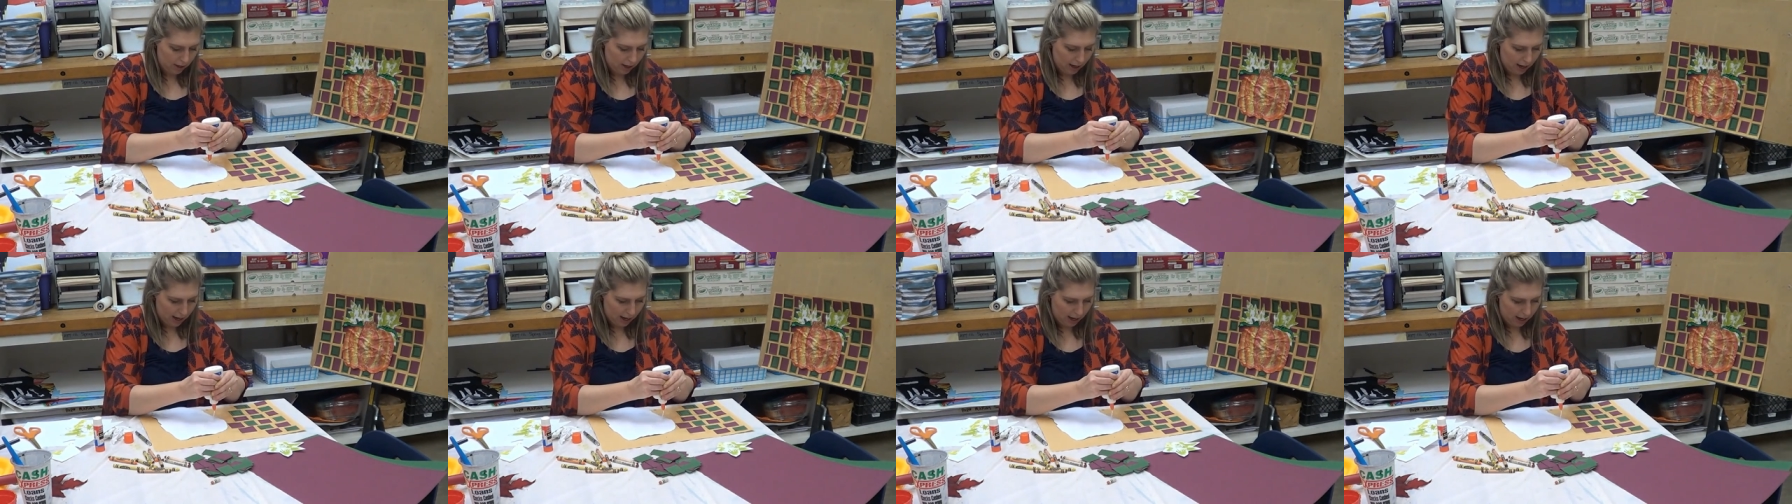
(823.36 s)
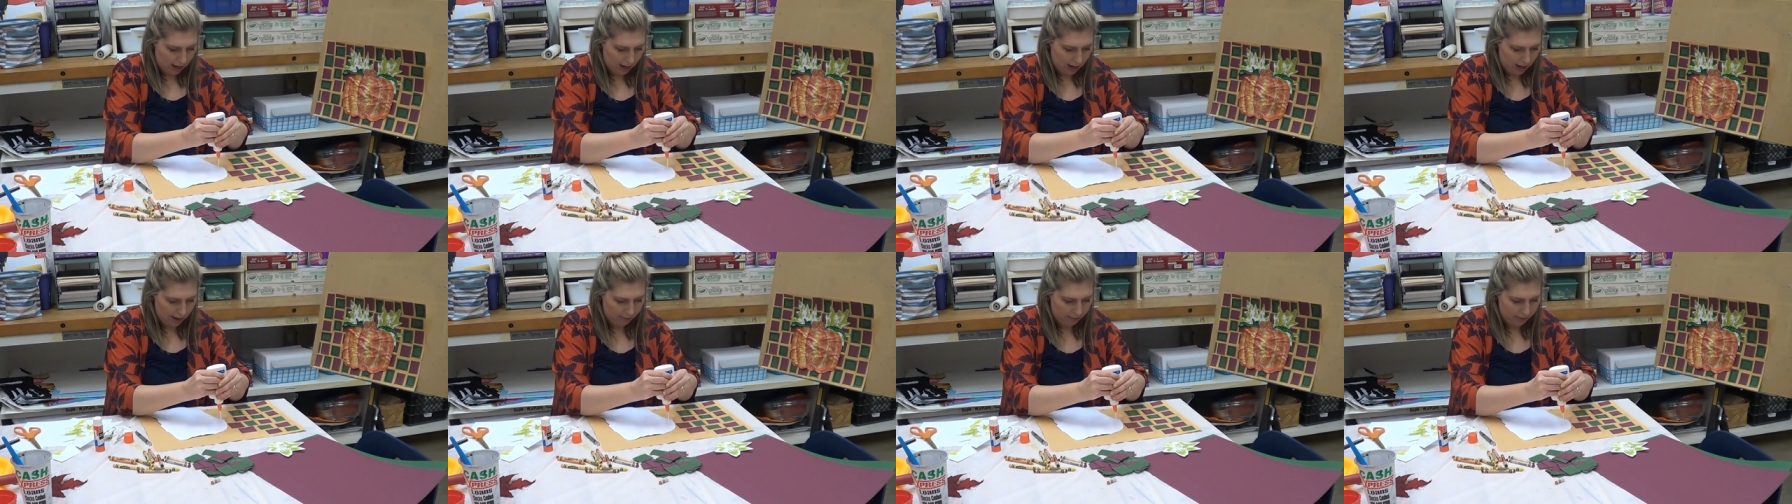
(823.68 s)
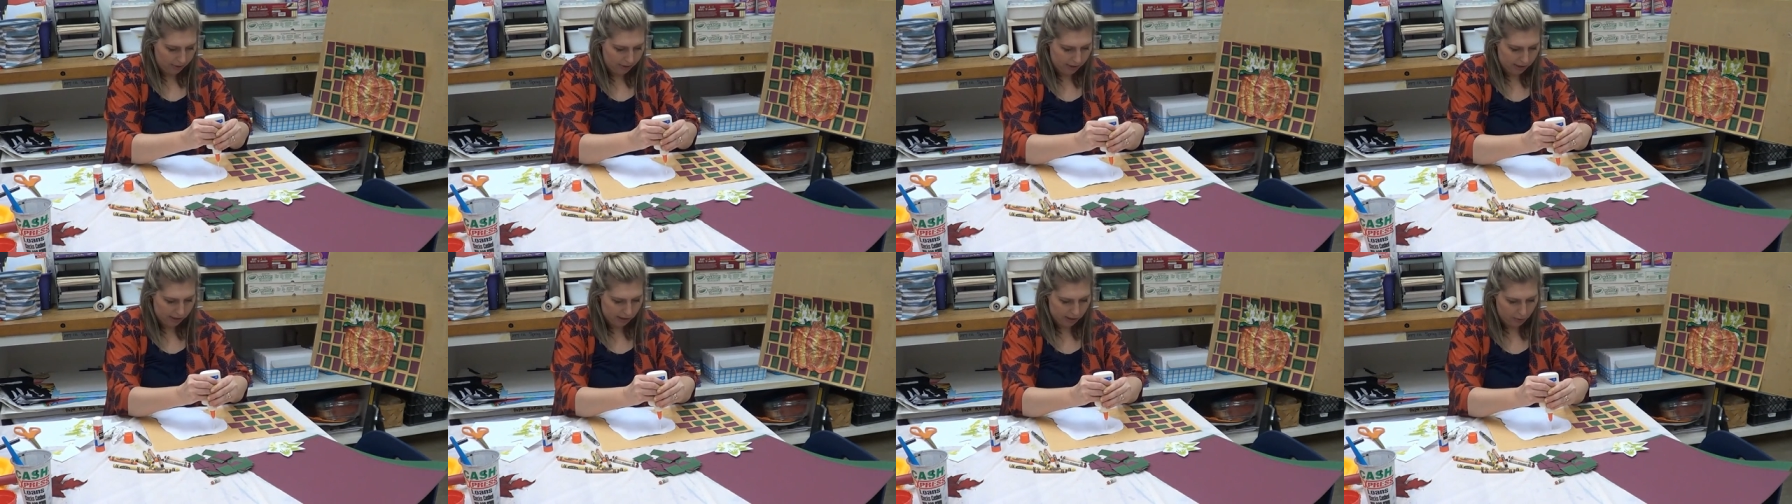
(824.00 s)
and I'm
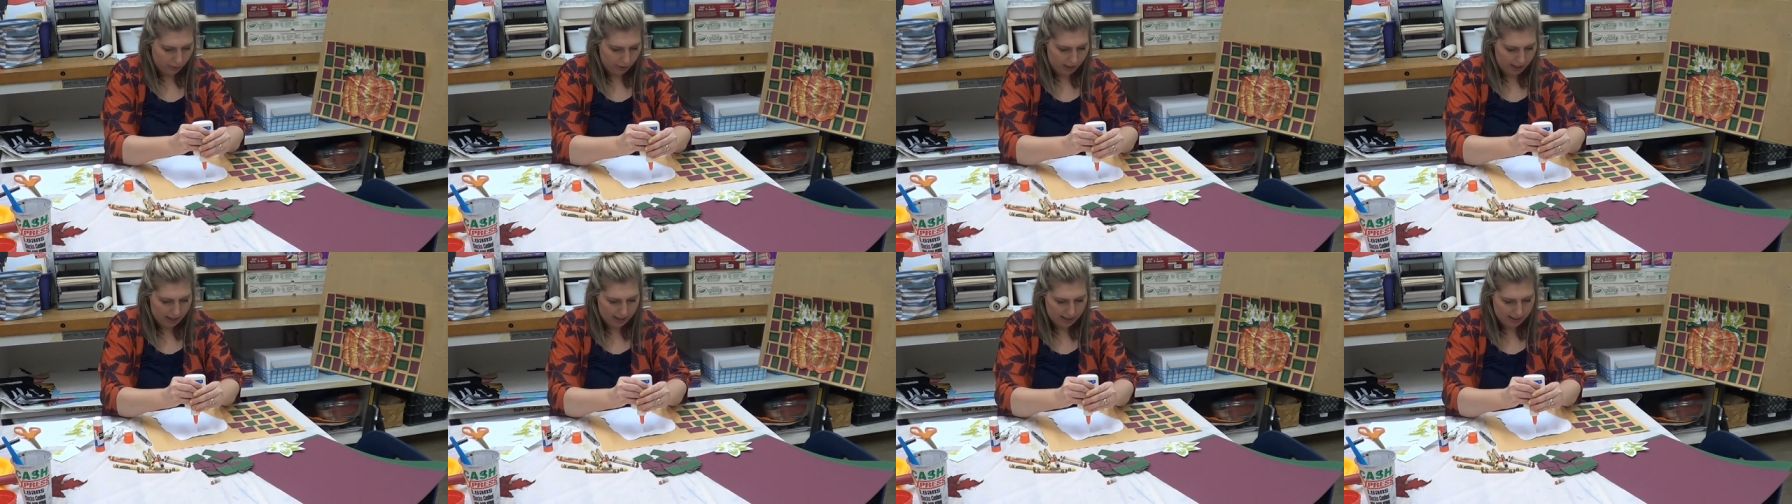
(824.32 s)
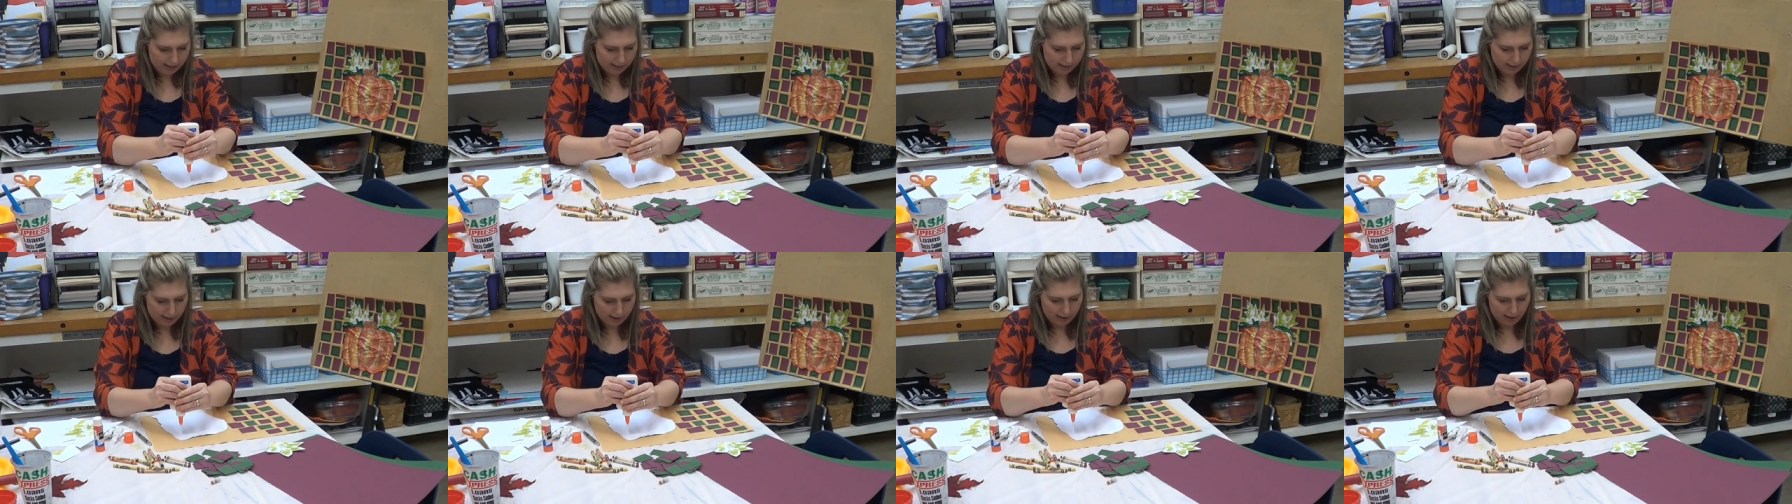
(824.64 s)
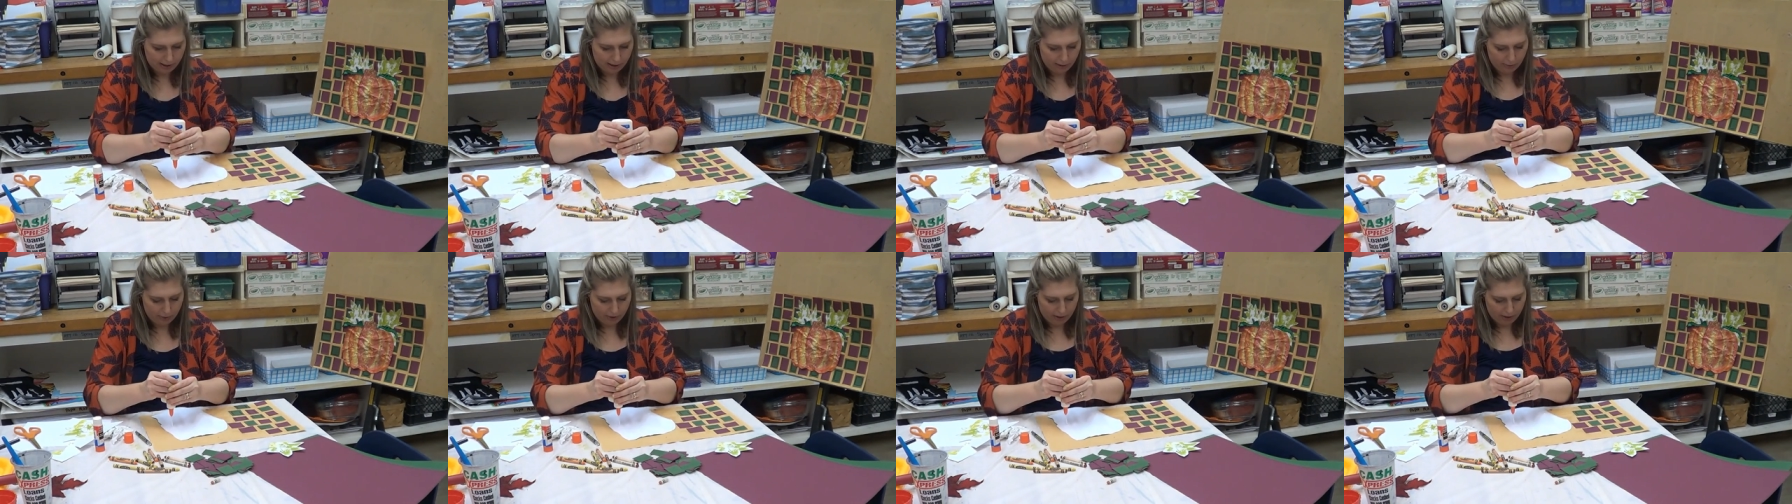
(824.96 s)
gonna squeeze the
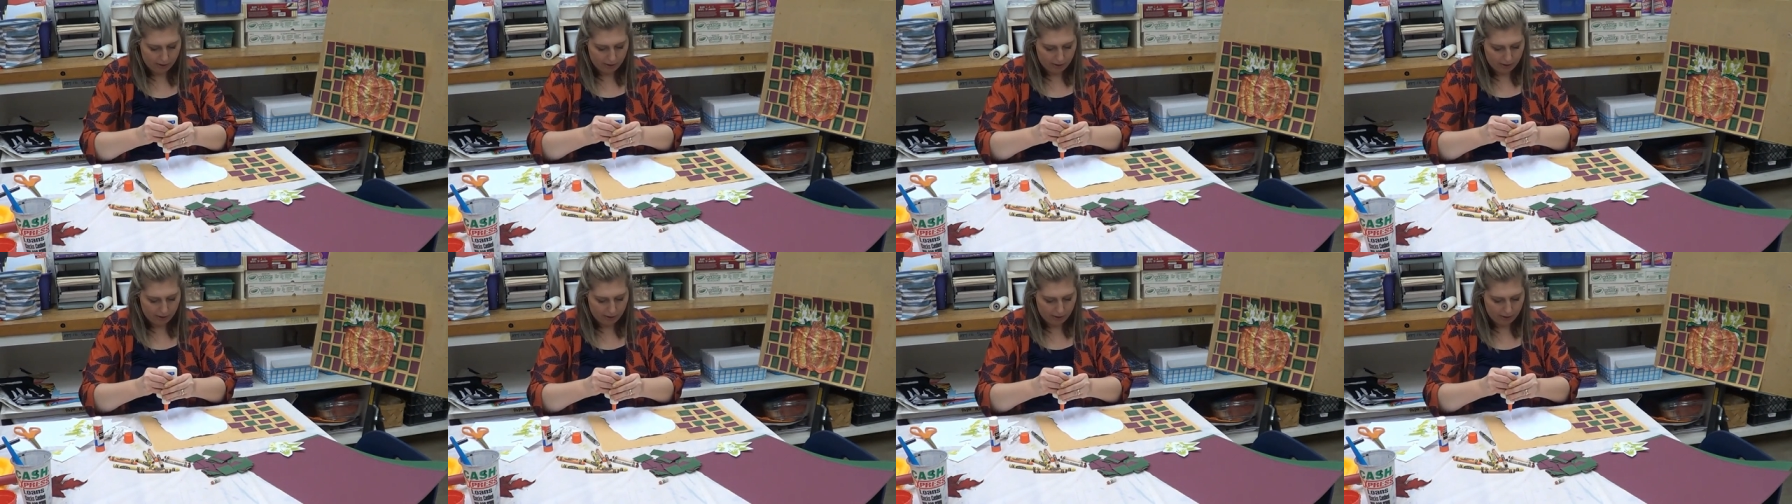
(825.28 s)
liquid